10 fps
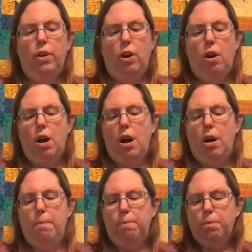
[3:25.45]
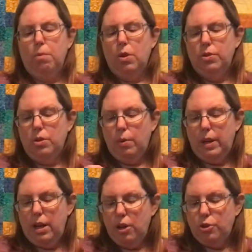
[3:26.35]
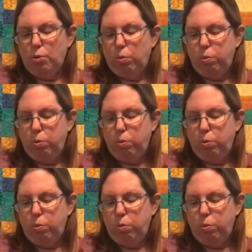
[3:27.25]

They're so each